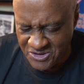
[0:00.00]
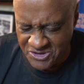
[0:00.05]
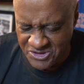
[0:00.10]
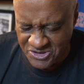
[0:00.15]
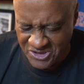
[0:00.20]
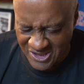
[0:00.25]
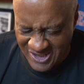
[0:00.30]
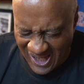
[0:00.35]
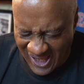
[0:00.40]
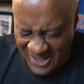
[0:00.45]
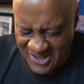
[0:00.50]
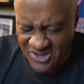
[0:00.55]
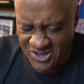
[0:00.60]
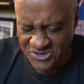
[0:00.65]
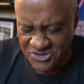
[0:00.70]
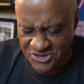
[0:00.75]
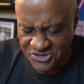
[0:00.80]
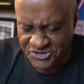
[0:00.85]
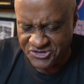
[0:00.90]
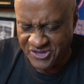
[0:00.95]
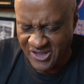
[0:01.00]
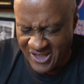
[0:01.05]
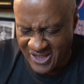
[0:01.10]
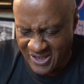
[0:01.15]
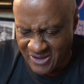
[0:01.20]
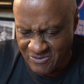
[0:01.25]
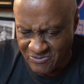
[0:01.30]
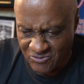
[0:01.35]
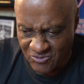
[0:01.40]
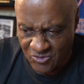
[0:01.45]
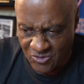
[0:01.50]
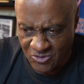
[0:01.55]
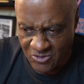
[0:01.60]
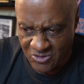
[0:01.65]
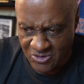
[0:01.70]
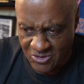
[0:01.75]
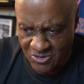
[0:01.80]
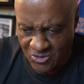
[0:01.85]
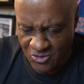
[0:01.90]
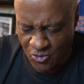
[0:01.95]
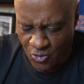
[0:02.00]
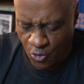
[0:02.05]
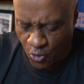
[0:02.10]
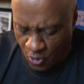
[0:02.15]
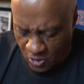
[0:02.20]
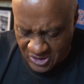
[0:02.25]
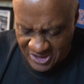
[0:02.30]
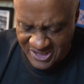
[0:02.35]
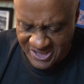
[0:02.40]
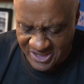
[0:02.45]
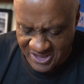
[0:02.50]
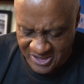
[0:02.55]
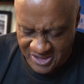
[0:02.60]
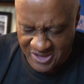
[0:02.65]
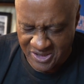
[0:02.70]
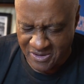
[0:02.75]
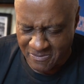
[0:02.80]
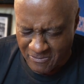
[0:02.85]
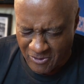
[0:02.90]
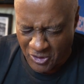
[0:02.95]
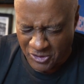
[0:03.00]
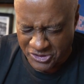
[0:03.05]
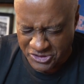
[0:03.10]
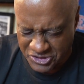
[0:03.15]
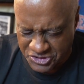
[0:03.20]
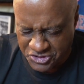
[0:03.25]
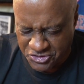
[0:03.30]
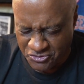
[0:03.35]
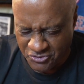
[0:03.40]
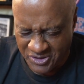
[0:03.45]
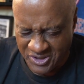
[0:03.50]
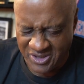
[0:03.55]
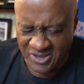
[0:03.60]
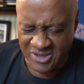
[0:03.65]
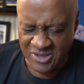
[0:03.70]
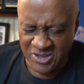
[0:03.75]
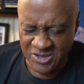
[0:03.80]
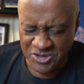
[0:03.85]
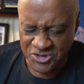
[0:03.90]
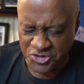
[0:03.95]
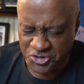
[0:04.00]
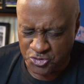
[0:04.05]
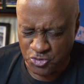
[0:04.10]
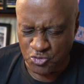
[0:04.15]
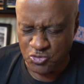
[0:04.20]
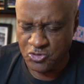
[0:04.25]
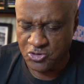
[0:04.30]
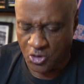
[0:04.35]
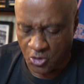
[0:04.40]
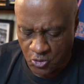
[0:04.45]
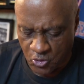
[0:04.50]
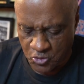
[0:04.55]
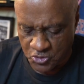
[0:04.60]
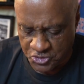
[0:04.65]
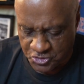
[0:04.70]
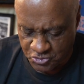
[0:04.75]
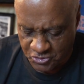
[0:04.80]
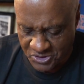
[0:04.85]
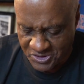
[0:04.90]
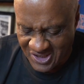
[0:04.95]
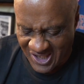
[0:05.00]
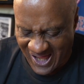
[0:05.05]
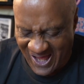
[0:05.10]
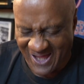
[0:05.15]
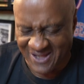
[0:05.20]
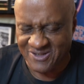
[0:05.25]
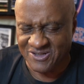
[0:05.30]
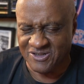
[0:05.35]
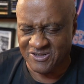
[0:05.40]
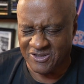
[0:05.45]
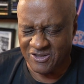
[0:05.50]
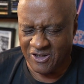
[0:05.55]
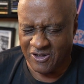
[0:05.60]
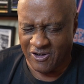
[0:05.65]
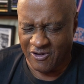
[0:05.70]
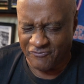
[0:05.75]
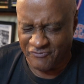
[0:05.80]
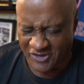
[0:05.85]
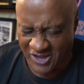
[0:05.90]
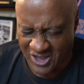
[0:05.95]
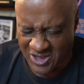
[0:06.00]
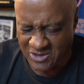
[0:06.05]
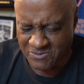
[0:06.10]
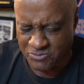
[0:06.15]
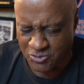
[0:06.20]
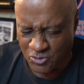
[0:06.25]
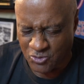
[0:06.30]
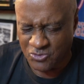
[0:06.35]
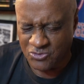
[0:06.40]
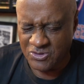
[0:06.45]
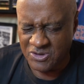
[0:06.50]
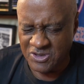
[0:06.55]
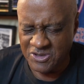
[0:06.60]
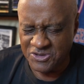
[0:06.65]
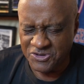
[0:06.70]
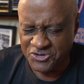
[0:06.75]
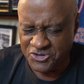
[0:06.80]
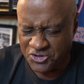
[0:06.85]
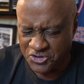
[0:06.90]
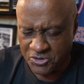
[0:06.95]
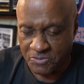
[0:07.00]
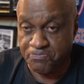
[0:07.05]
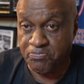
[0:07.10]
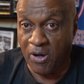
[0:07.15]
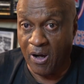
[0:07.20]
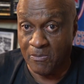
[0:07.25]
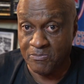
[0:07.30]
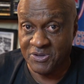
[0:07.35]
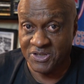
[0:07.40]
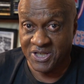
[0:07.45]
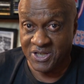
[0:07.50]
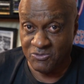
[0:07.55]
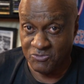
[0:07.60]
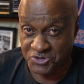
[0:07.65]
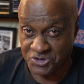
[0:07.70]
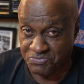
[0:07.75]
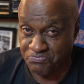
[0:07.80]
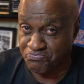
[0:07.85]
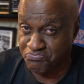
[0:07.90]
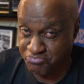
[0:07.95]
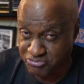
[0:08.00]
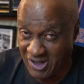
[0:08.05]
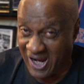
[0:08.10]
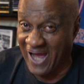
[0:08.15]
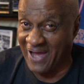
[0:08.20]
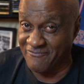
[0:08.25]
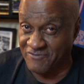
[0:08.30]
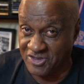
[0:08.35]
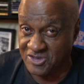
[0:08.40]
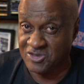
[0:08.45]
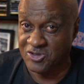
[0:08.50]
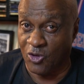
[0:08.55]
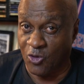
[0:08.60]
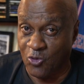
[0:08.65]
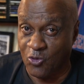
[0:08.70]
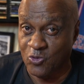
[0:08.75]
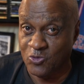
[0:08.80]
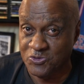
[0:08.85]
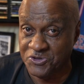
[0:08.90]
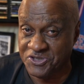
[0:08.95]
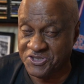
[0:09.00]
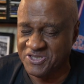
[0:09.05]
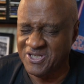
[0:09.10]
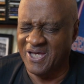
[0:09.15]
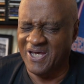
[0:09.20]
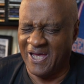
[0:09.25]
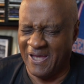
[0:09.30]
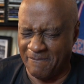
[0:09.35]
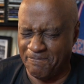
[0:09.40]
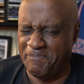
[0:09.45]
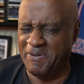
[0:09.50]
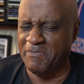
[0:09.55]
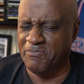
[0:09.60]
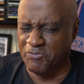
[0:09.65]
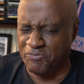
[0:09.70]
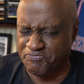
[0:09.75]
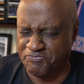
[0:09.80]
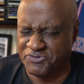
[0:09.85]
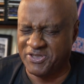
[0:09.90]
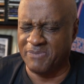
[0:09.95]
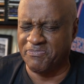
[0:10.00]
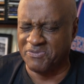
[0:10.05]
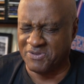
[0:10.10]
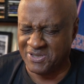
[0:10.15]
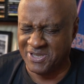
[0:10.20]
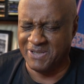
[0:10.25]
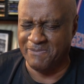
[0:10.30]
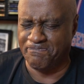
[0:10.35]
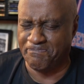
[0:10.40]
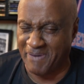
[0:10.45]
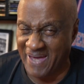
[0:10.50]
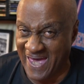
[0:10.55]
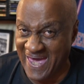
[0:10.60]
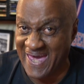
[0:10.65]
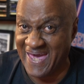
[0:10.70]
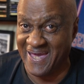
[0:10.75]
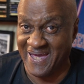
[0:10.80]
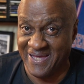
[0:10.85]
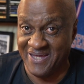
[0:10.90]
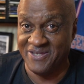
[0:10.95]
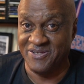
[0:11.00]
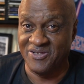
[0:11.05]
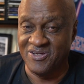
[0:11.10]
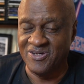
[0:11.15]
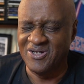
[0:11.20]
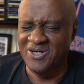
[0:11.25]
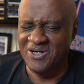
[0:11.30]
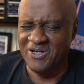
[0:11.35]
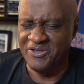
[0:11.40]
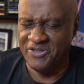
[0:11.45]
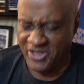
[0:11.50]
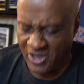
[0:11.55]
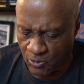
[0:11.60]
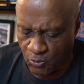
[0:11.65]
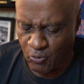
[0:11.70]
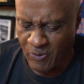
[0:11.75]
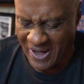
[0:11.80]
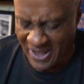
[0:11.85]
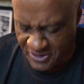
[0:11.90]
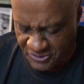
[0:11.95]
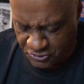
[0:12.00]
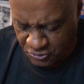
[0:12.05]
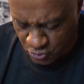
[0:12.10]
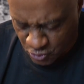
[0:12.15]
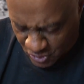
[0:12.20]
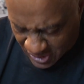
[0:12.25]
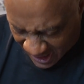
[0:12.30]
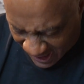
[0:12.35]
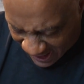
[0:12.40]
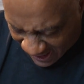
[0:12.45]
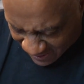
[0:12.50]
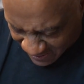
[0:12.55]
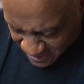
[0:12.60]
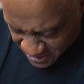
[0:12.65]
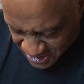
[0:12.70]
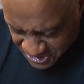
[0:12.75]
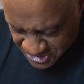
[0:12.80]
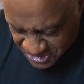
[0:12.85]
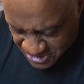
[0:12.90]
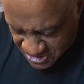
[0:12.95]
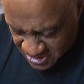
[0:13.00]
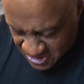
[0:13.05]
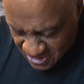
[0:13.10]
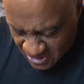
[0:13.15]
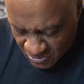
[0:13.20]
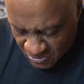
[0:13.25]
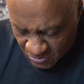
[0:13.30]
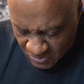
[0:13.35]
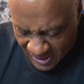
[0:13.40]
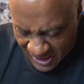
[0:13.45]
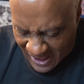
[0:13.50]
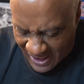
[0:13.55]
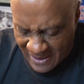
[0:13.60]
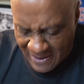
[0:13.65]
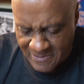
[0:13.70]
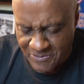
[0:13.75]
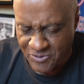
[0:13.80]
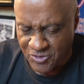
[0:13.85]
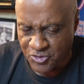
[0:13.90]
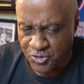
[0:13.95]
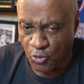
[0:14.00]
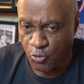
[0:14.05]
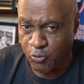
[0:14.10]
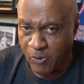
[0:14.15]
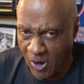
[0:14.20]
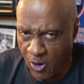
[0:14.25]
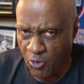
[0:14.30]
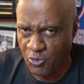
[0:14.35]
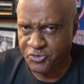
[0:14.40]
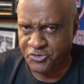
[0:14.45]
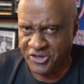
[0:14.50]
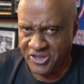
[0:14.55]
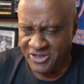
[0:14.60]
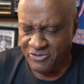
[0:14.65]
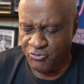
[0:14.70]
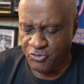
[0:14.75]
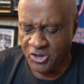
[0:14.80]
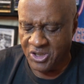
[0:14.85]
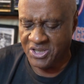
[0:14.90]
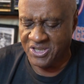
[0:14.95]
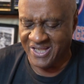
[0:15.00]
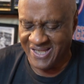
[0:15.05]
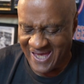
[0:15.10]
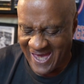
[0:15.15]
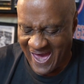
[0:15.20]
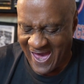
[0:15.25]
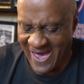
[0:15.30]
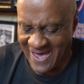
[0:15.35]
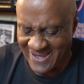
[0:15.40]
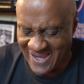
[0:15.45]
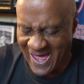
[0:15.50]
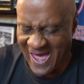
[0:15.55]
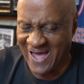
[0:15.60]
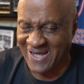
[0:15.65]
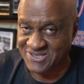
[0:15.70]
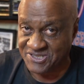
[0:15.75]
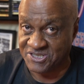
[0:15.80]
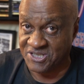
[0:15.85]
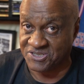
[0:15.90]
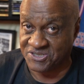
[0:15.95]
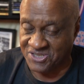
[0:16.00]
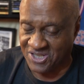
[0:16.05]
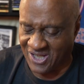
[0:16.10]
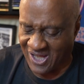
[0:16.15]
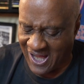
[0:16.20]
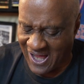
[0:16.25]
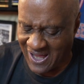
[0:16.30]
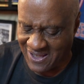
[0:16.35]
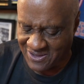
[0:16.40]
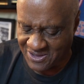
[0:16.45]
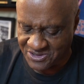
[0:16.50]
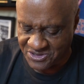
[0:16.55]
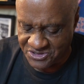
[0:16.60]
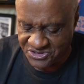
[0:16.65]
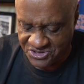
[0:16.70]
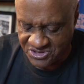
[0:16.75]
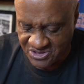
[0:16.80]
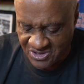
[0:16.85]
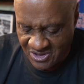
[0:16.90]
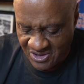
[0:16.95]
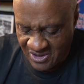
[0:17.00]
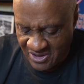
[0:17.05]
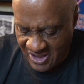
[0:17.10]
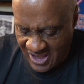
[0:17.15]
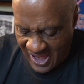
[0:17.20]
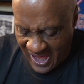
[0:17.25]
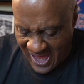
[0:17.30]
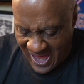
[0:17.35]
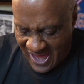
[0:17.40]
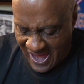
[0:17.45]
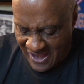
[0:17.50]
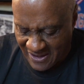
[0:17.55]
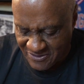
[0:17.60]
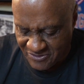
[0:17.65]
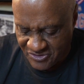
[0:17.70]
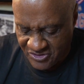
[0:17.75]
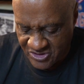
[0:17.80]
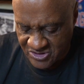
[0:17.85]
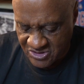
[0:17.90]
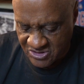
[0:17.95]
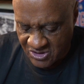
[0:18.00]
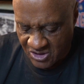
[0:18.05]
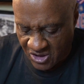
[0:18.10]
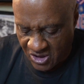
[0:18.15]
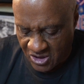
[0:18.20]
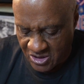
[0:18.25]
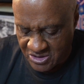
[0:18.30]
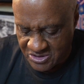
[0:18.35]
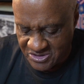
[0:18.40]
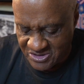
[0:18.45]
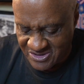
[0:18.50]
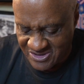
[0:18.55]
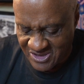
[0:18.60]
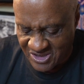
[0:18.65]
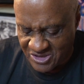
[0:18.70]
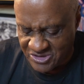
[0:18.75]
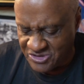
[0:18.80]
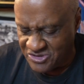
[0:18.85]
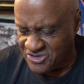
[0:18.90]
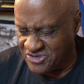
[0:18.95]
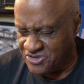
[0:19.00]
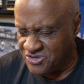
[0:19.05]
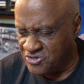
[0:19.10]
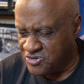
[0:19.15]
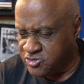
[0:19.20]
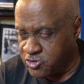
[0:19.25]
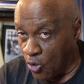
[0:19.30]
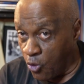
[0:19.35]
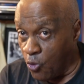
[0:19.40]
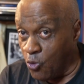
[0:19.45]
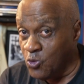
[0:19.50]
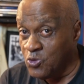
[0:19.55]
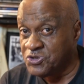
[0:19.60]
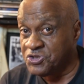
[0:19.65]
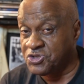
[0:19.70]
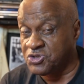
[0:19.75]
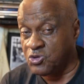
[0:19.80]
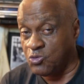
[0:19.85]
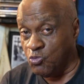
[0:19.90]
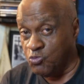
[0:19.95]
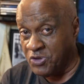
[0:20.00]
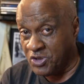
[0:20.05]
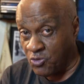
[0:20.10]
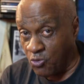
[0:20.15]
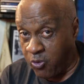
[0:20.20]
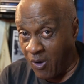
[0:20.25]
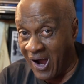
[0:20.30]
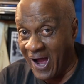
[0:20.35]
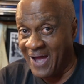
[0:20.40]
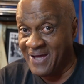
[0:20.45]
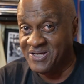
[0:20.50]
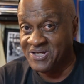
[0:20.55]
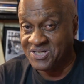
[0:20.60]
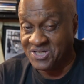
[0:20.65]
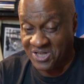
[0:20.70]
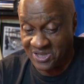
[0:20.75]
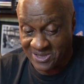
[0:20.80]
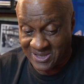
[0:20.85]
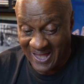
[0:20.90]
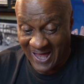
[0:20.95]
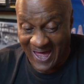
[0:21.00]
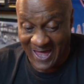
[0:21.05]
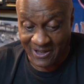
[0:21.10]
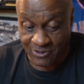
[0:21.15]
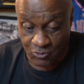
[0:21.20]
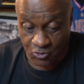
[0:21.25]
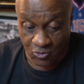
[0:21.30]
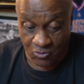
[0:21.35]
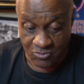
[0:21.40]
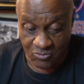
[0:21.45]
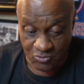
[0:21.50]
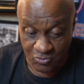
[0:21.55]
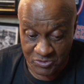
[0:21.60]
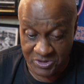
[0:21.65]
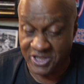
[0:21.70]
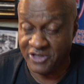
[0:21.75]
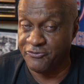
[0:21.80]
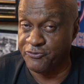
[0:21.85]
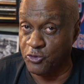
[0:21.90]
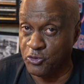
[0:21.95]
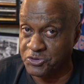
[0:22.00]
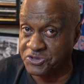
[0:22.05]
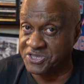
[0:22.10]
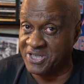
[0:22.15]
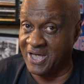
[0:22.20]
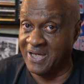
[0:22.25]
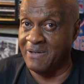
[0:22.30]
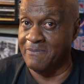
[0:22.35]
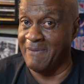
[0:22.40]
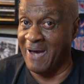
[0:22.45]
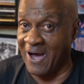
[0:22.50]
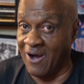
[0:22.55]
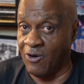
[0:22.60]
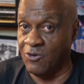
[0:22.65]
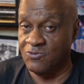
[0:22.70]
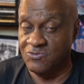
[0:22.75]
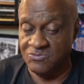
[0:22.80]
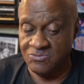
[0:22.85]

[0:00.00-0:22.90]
you got to understand, early in American history, student loans were not available to the public. It was private loans, and people typically paid their way through college. And the wealthy really had access to college, and loans required collateral when they first came out,